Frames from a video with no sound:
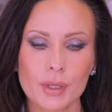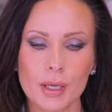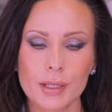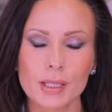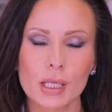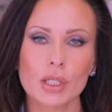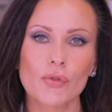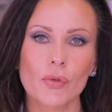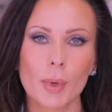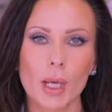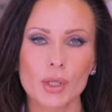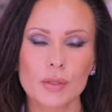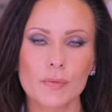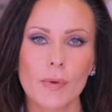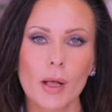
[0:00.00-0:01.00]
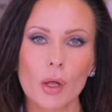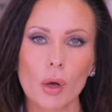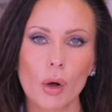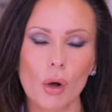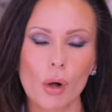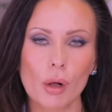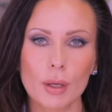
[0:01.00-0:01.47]
excessive amounts of
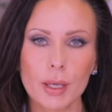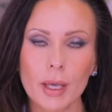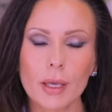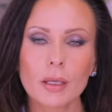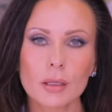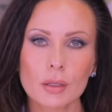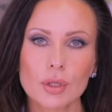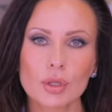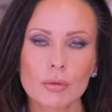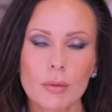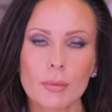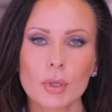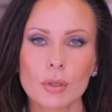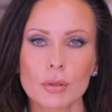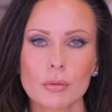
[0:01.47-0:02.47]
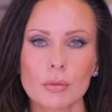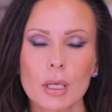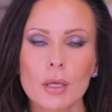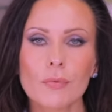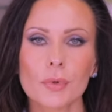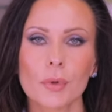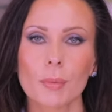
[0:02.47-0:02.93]
alcohol can contribute to
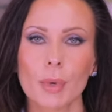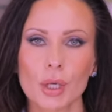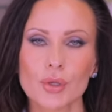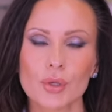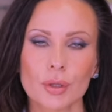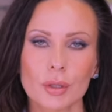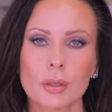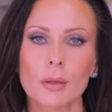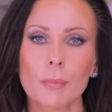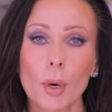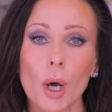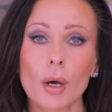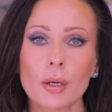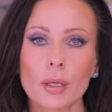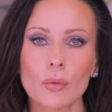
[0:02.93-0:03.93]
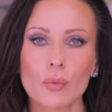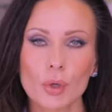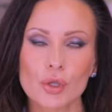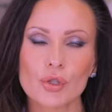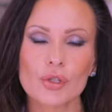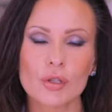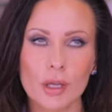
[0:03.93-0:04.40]
inflammation in the body,
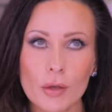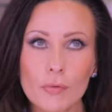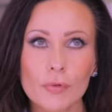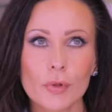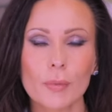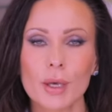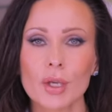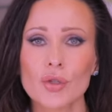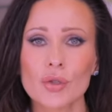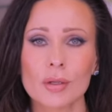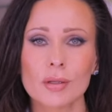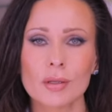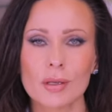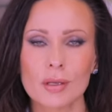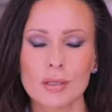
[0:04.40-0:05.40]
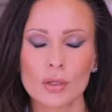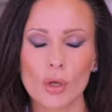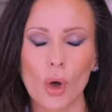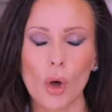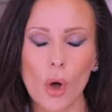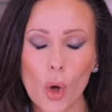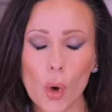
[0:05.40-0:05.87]
which inflammation is
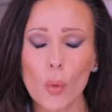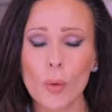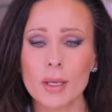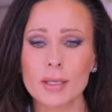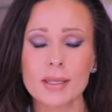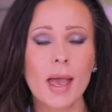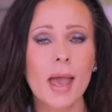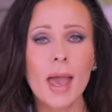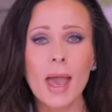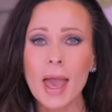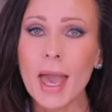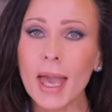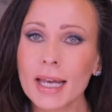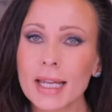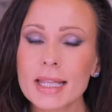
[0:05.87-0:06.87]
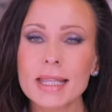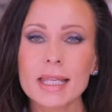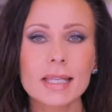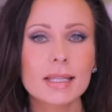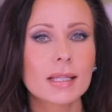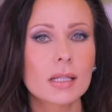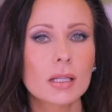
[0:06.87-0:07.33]
always,
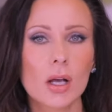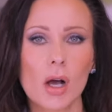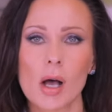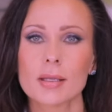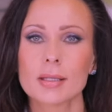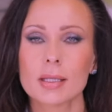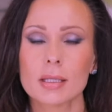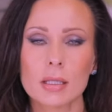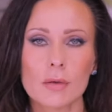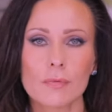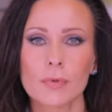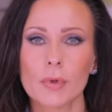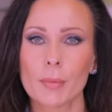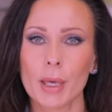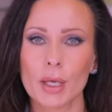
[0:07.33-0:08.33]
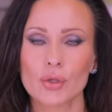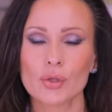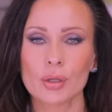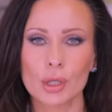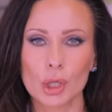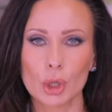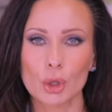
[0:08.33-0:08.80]
anything that causes
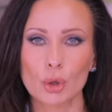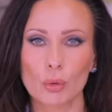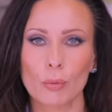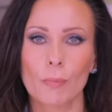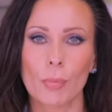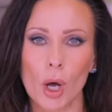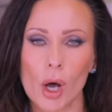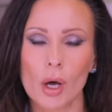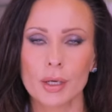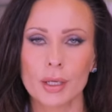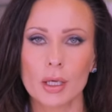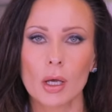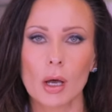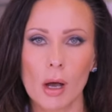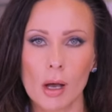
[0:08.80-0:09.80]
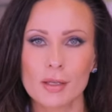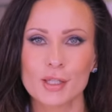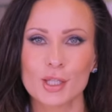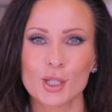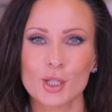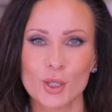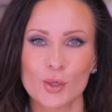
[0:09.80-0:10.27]
inflammation in your body
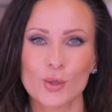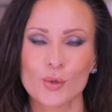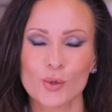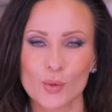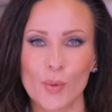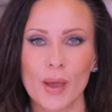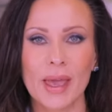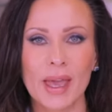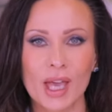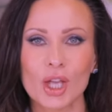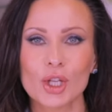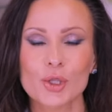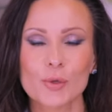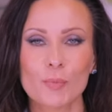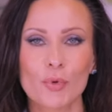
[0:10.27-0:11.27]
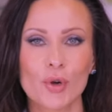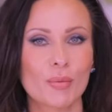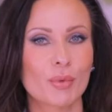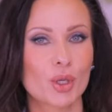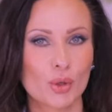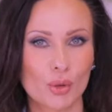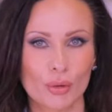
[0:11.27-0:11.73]
causes you to age
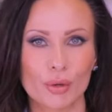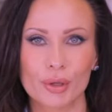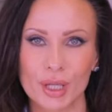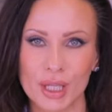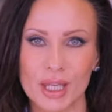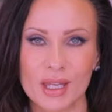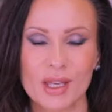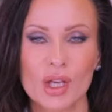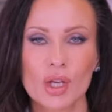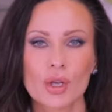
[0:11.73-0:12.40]
prematurely.